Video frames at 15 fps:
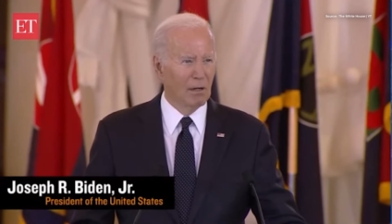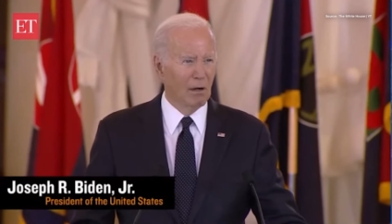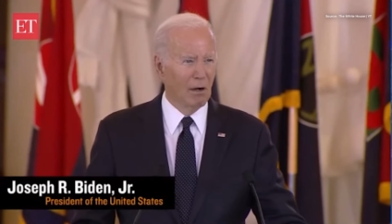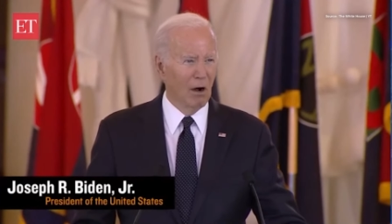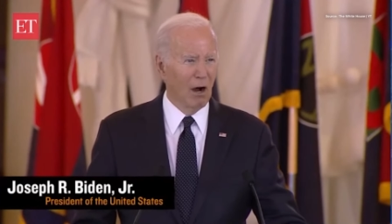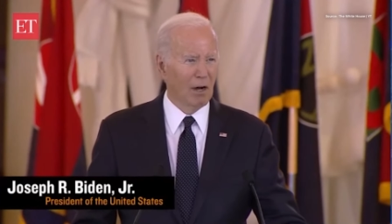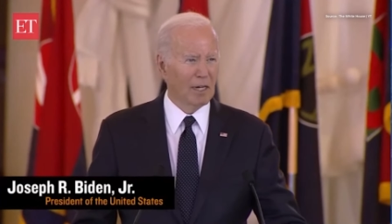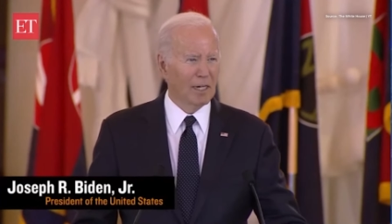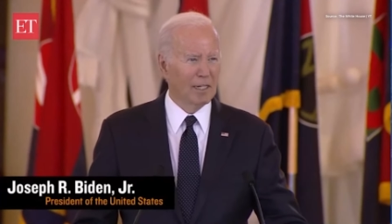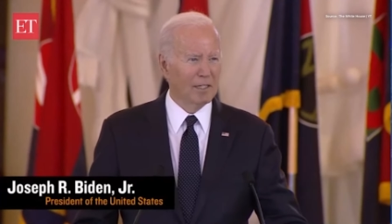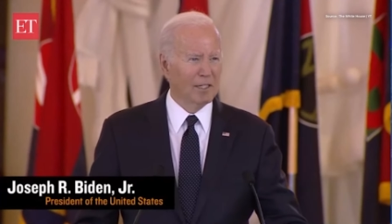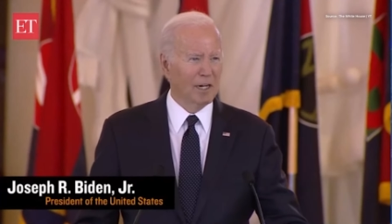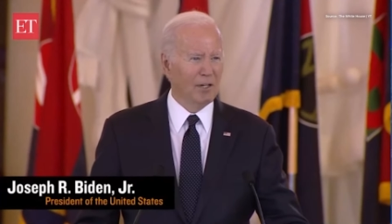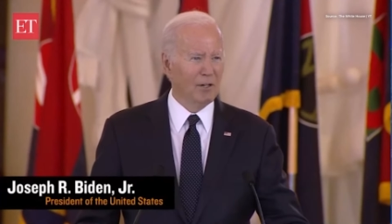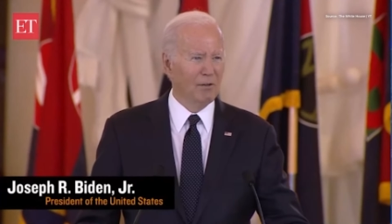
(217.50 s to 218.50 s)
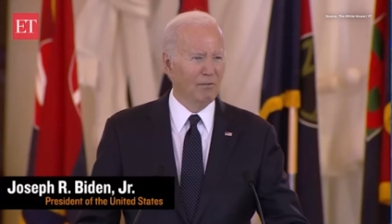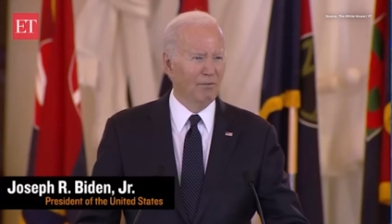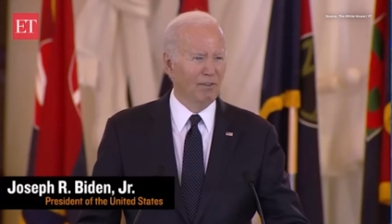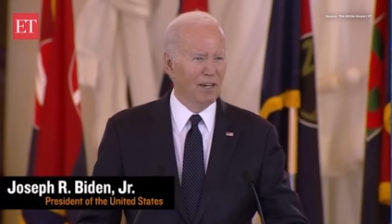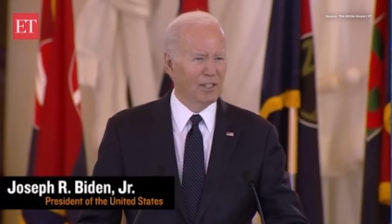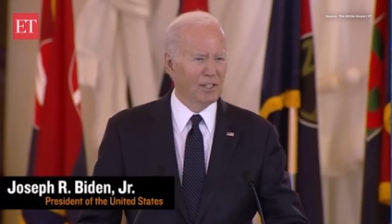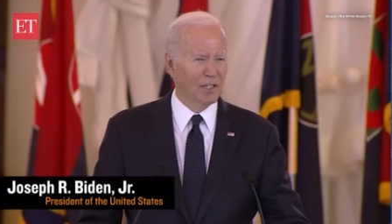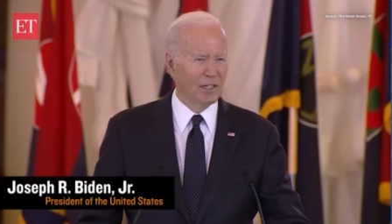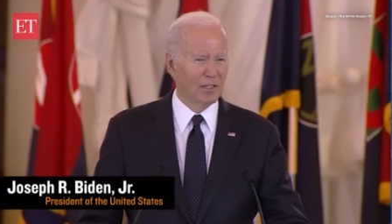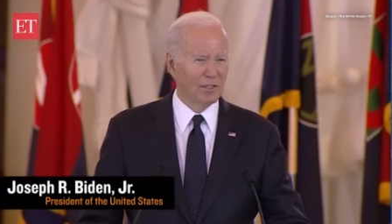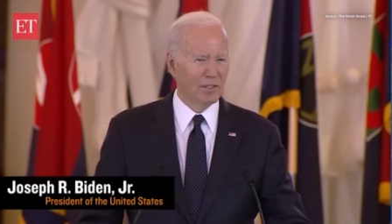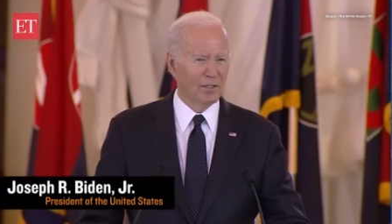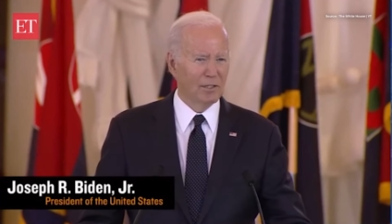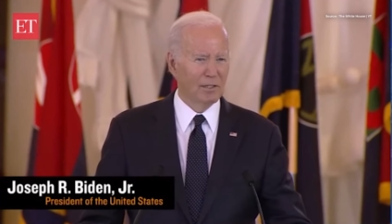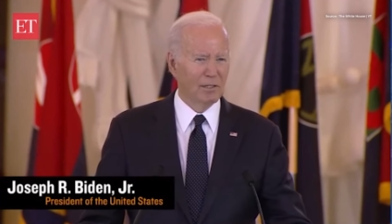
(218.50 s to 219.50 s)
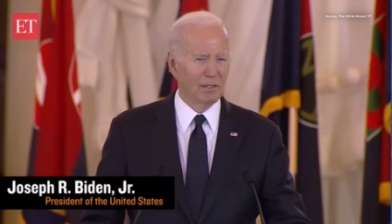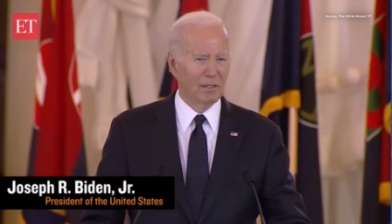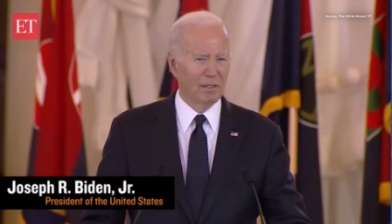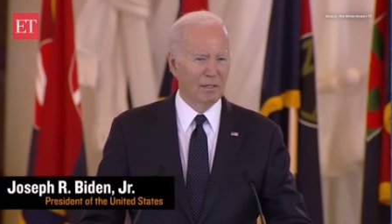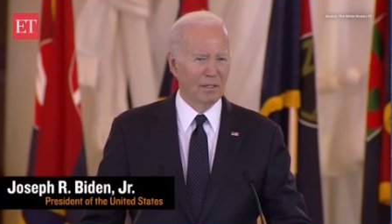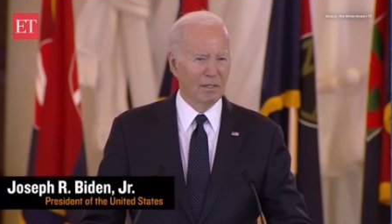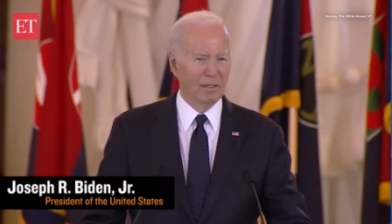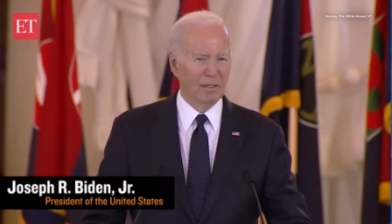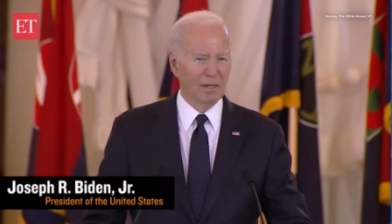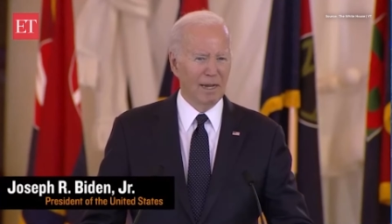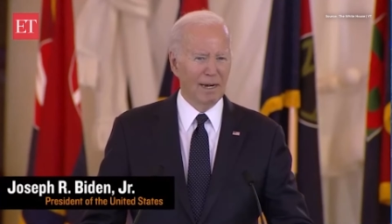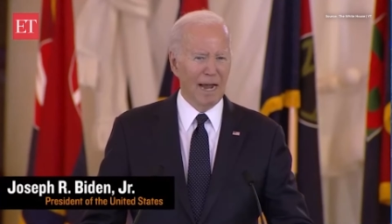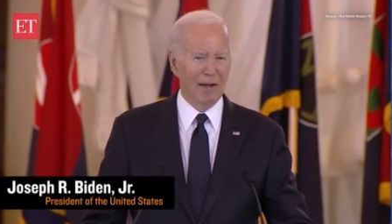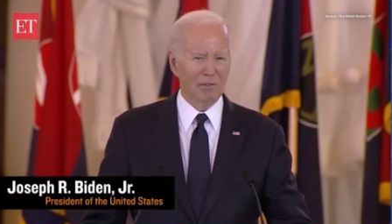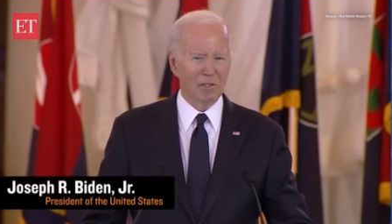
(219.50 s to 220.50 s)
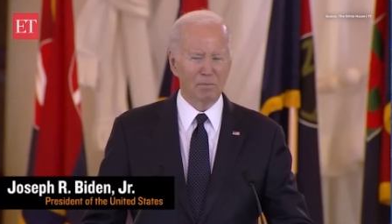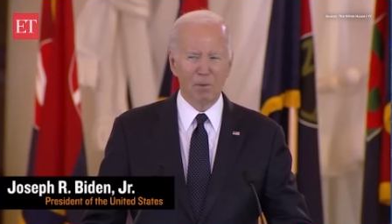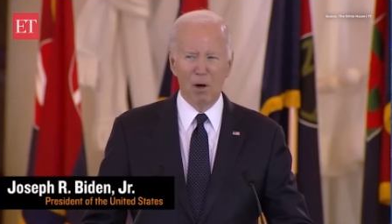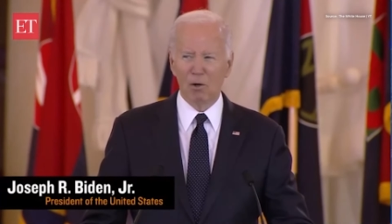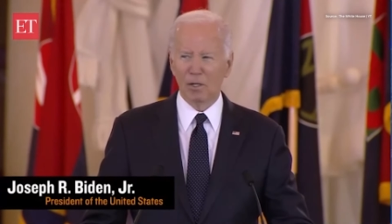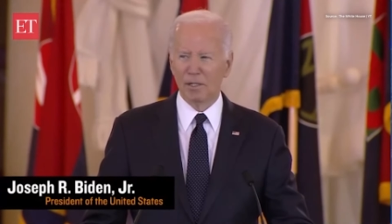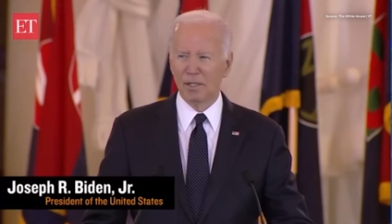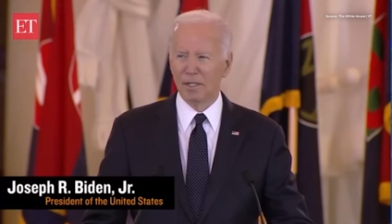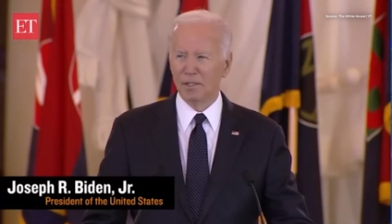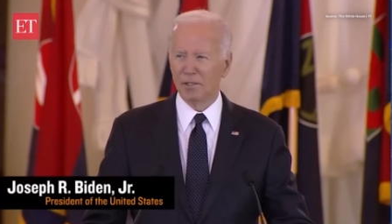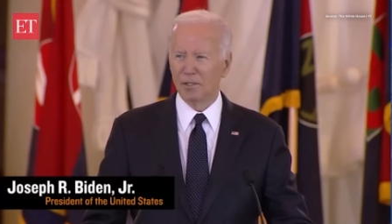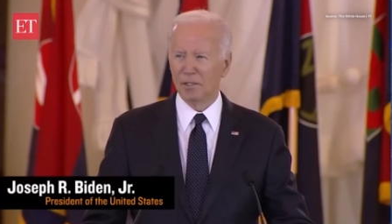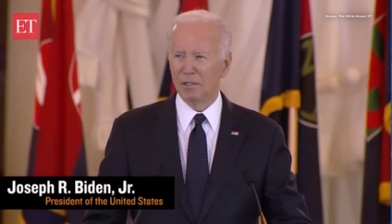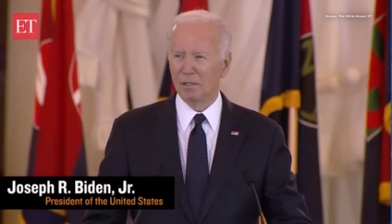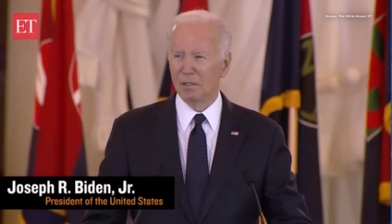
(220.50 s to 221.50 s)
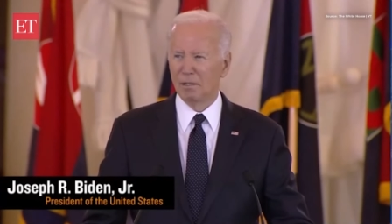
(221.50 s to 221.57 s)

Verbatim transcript: our continued vigilance and outspokenness.